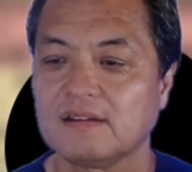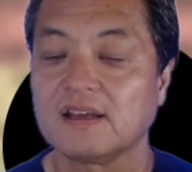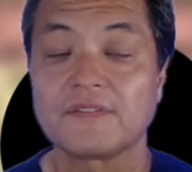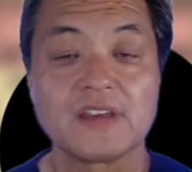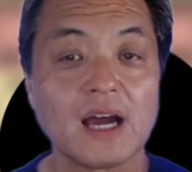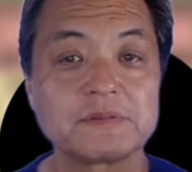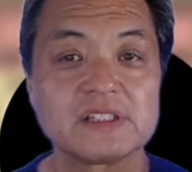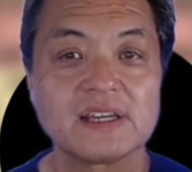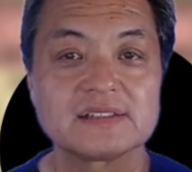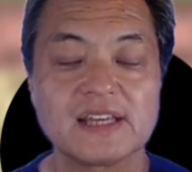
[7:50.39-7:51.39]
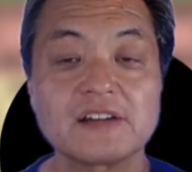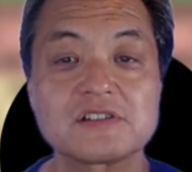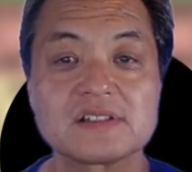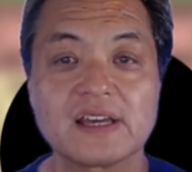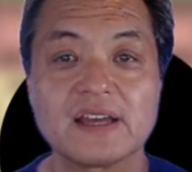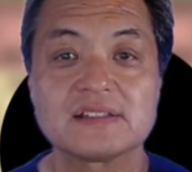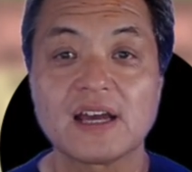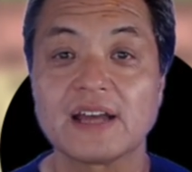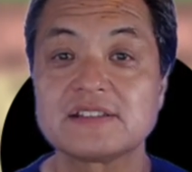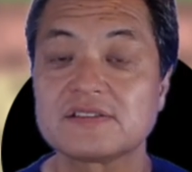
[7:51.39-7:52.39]
Now, if the option gets exercised,
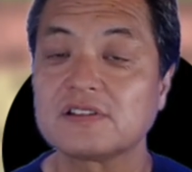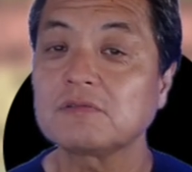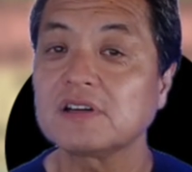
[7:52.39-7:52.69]
I'd still